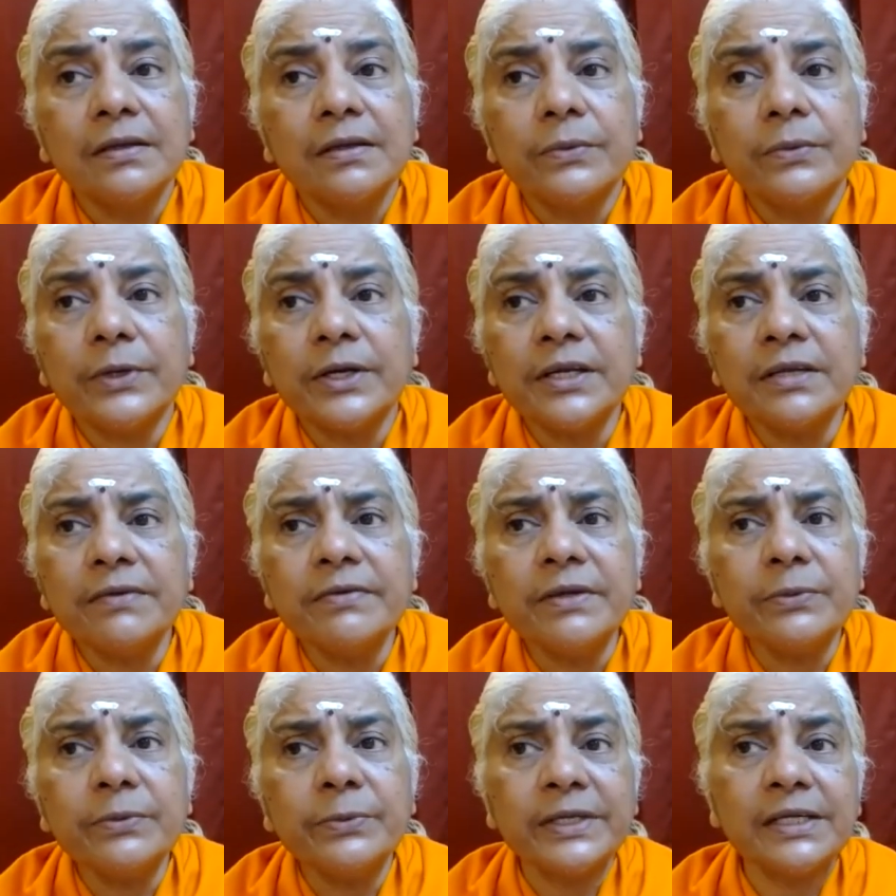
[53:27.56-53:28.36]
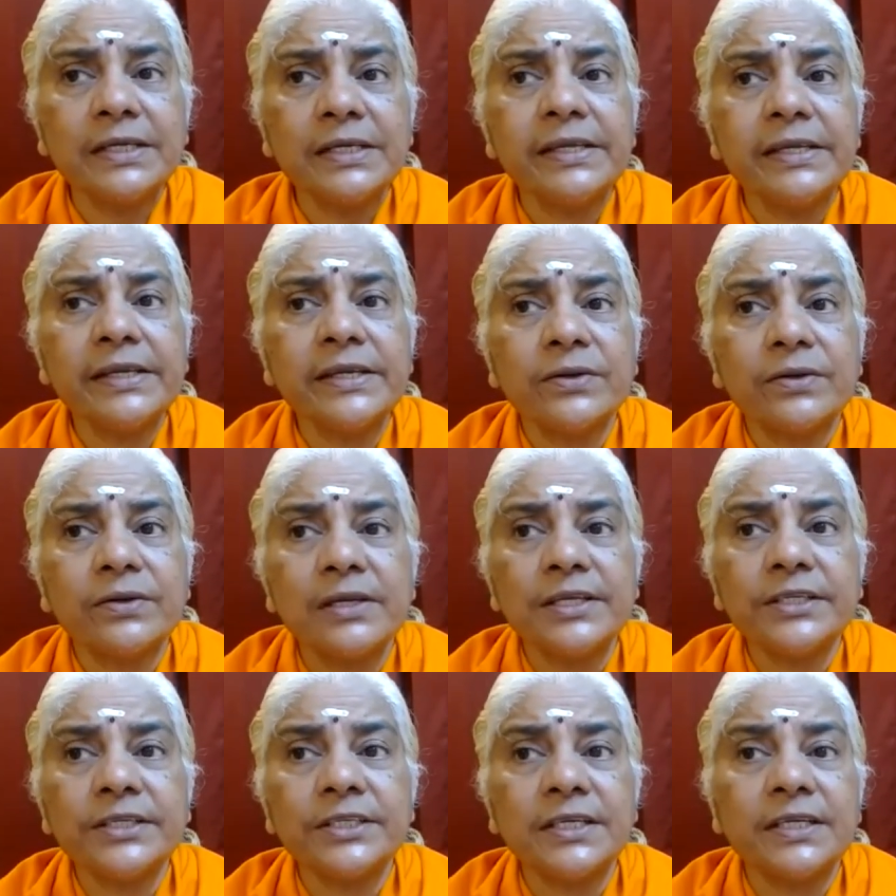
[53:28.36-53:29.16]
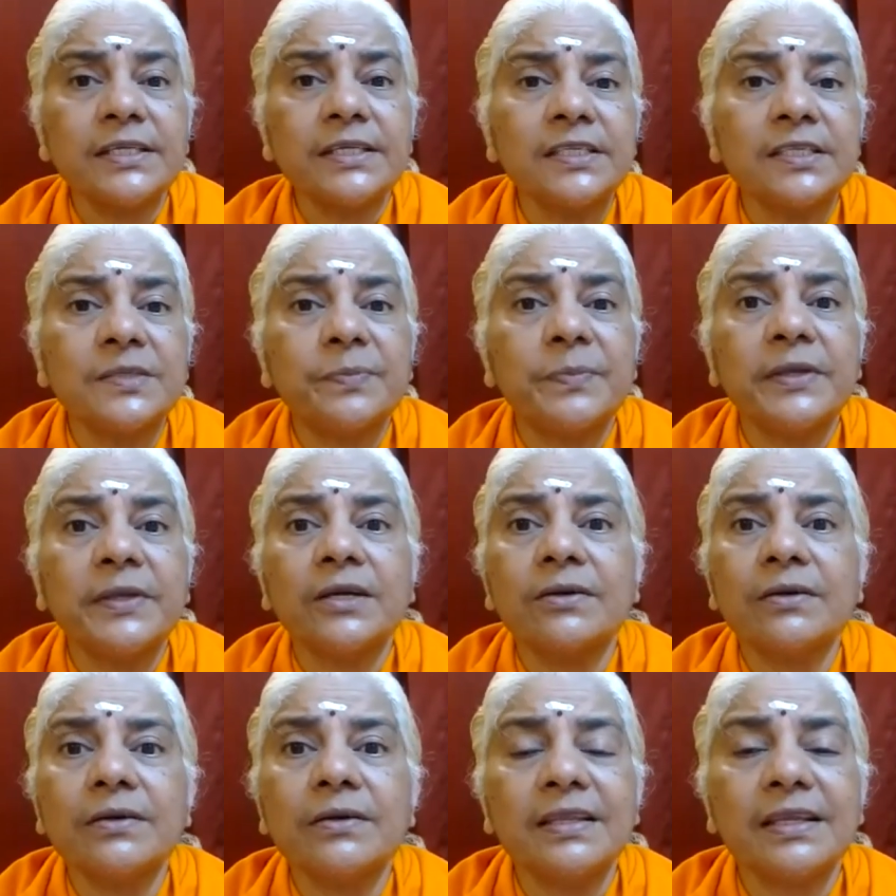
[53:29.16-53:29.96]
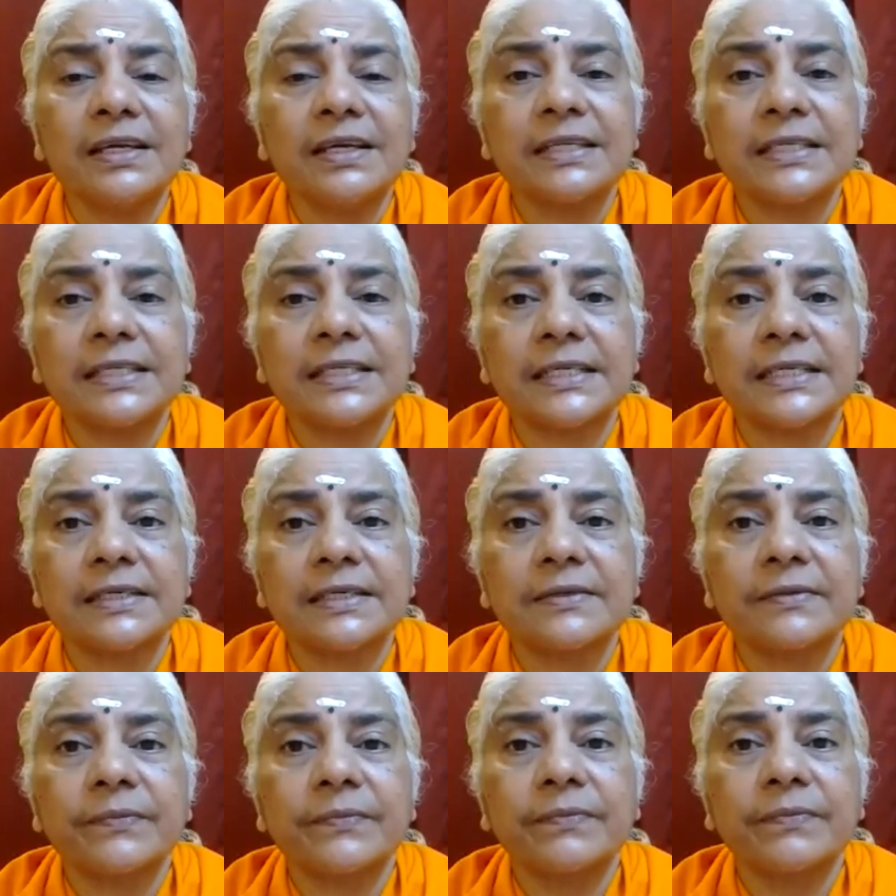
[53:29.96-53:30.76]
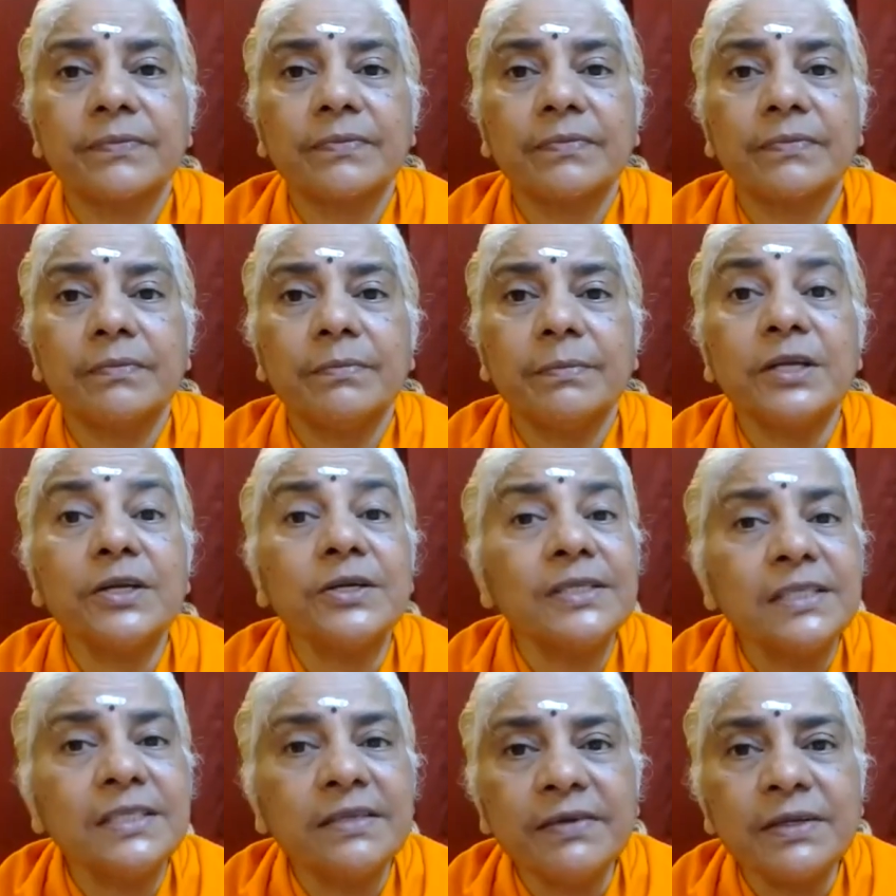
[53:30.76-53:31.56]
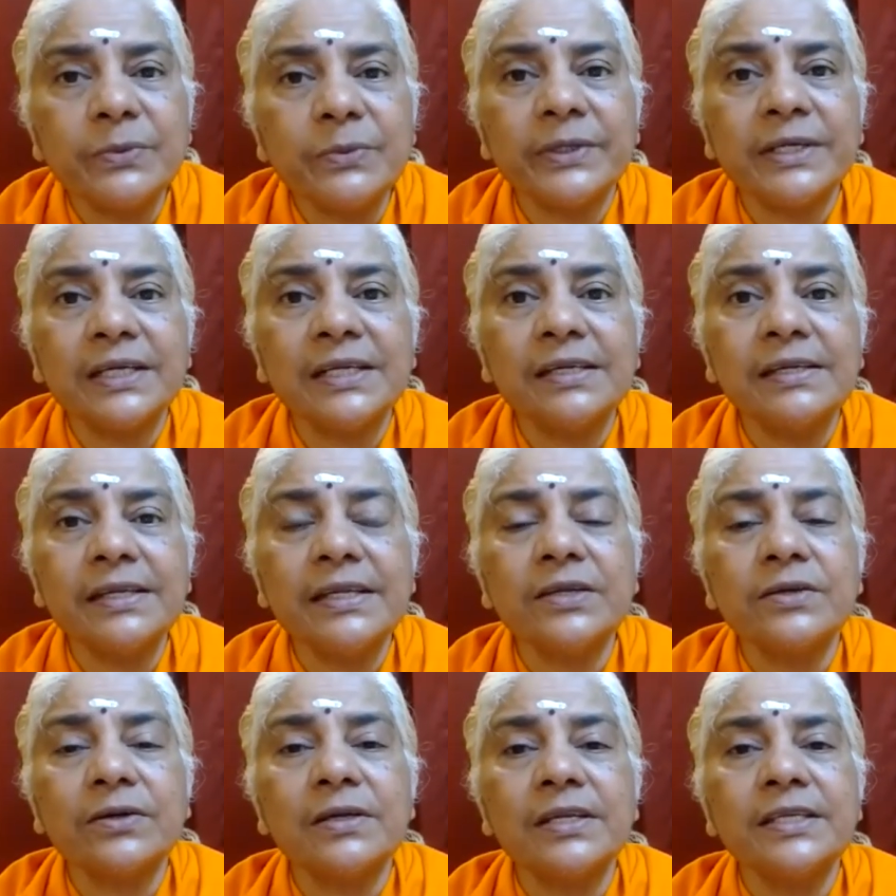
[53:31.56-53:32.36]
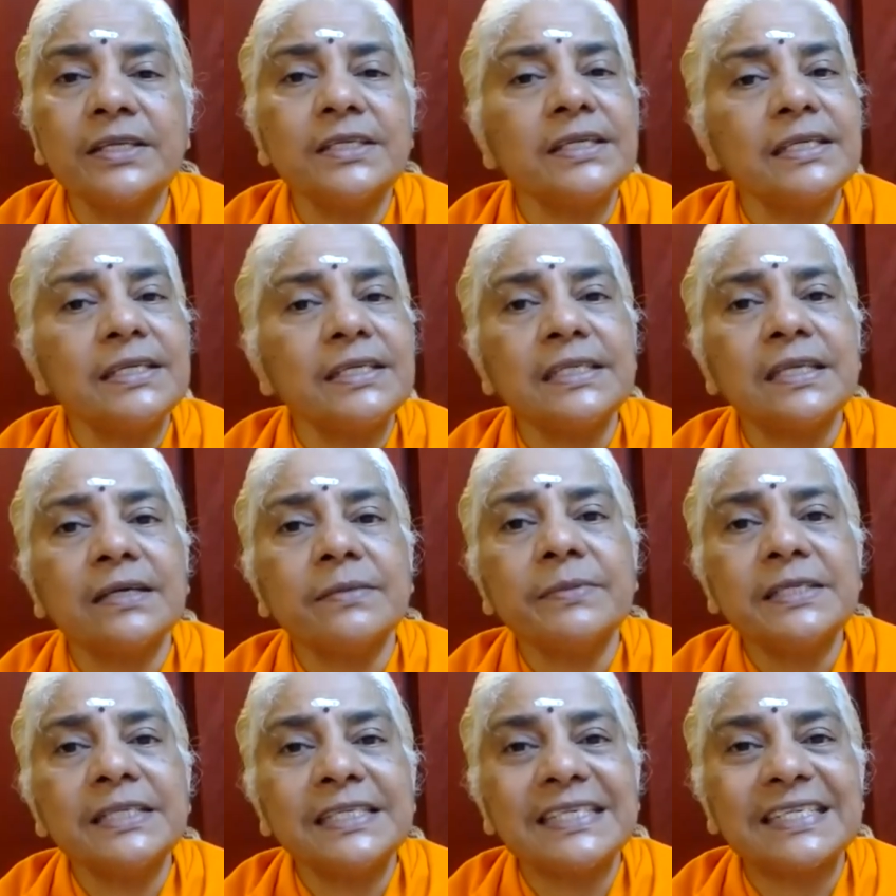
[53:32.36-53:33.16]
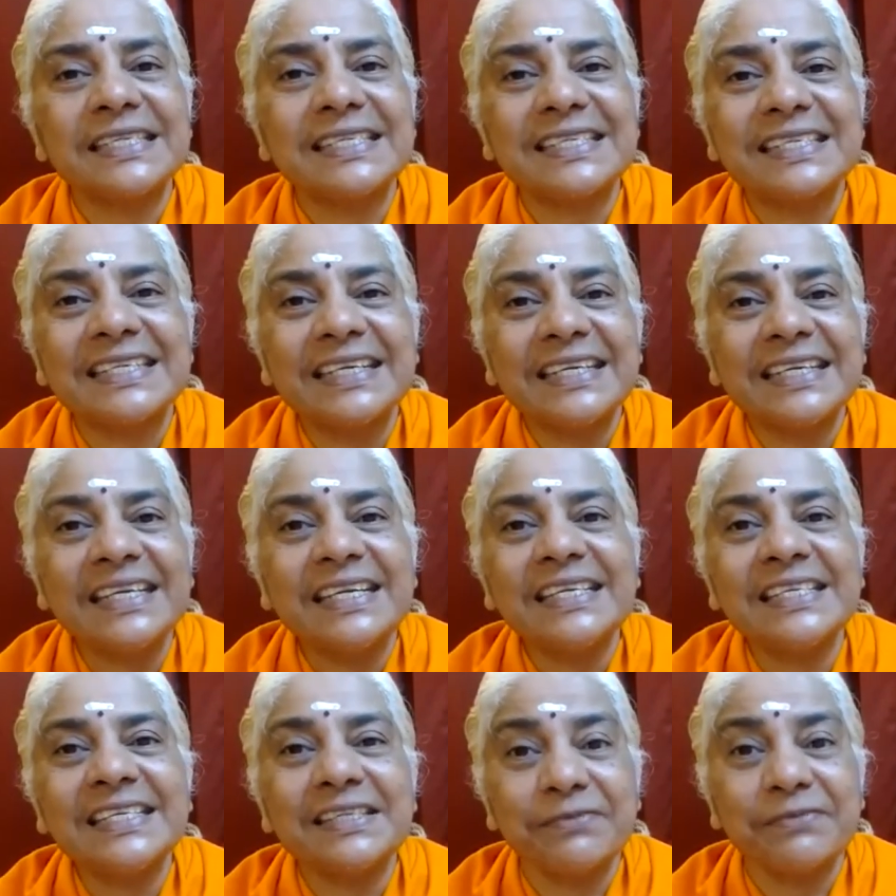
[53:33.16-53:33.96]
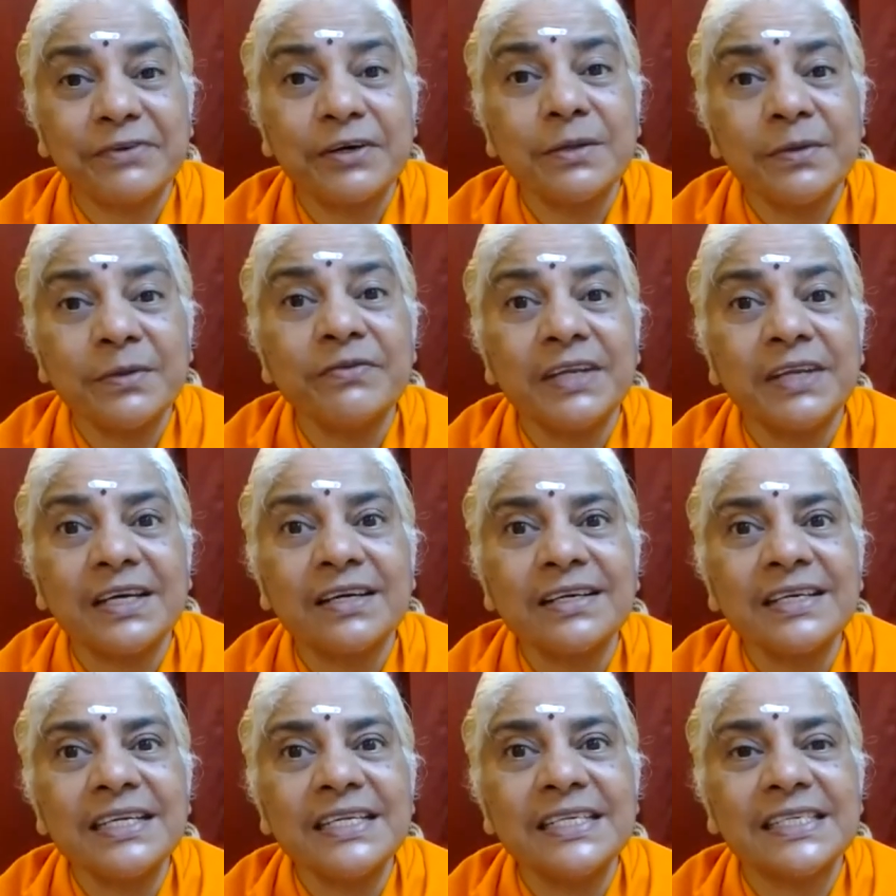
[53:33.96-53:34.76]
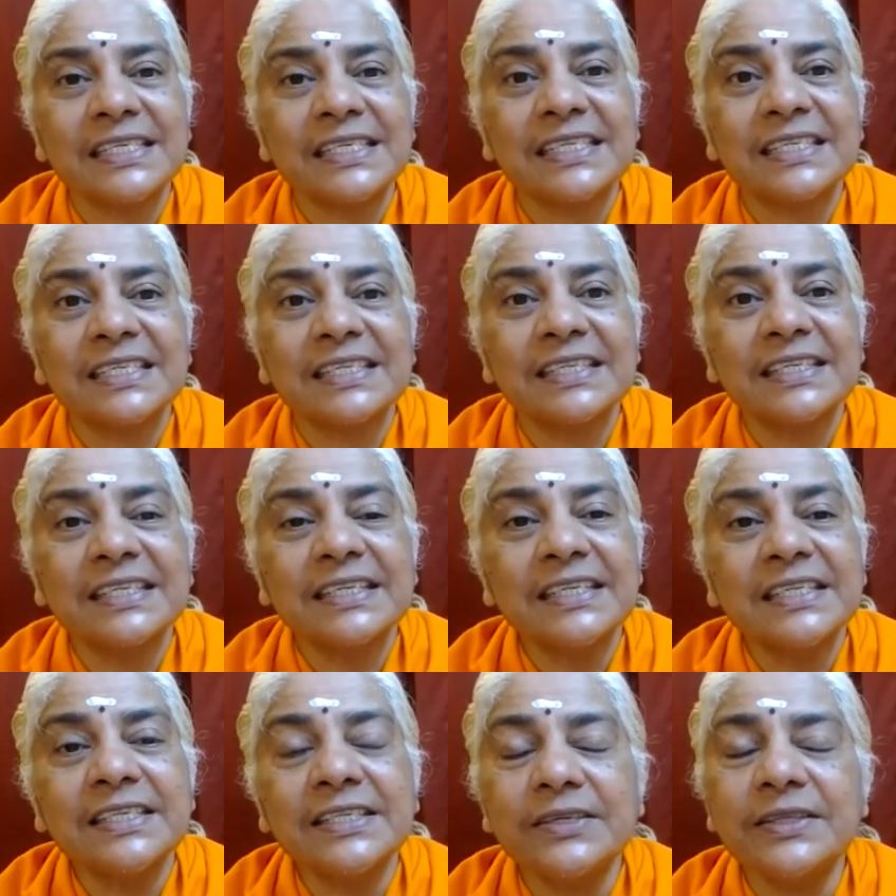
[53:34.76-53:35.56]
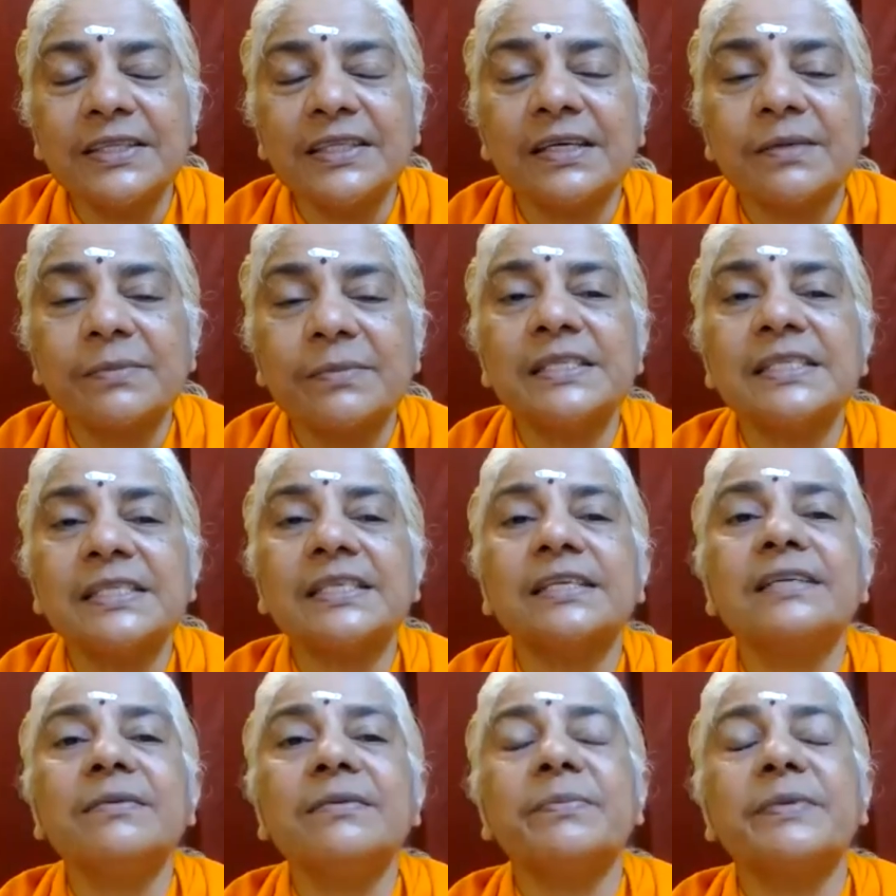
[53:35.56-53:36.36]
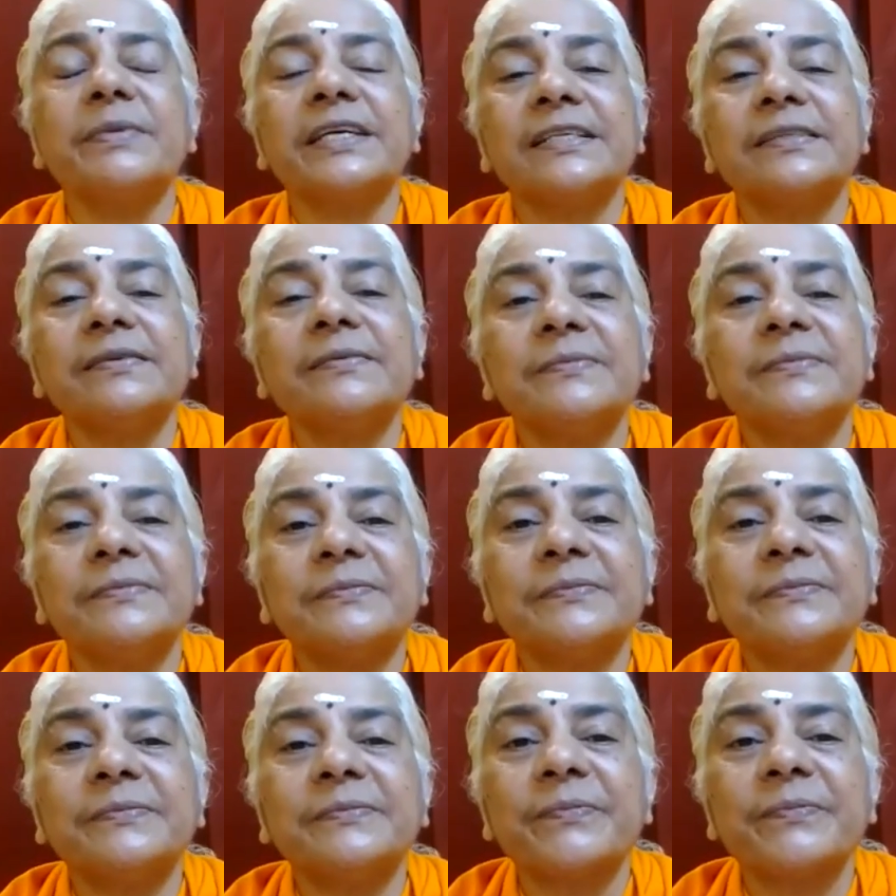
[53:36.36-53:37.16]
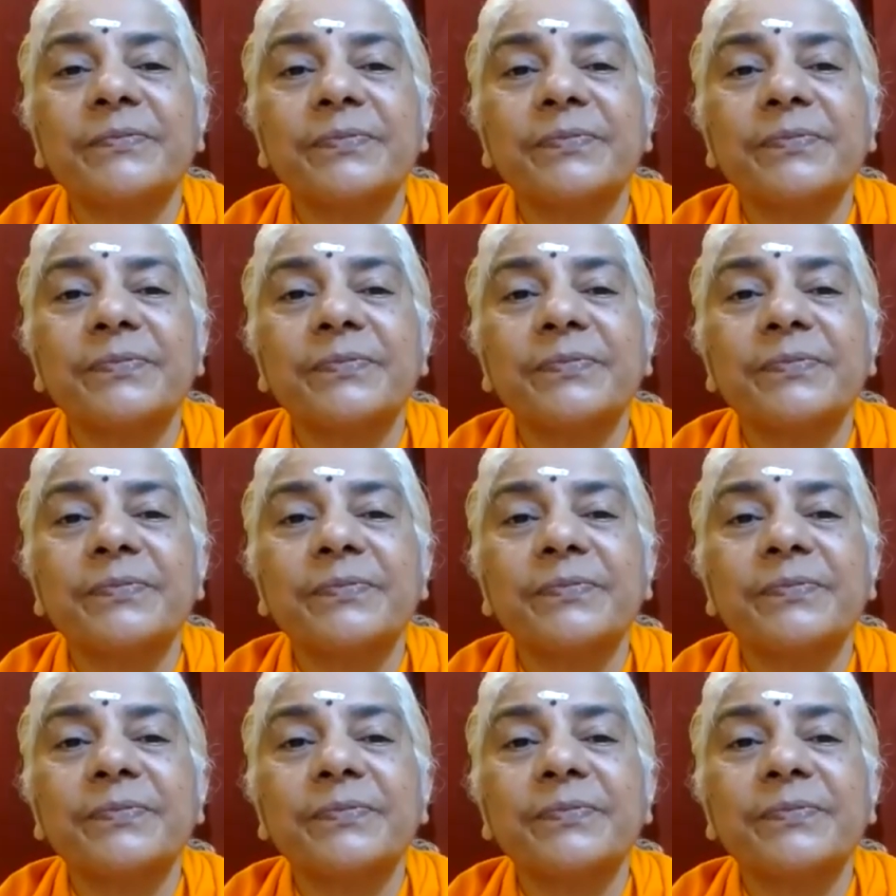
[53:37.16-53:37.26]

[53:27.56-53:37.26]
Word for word: Whatever worldly knowledge, it is beyond that. Because even worldly knowledge is tamas, is a form of darkness. So tamasaha param.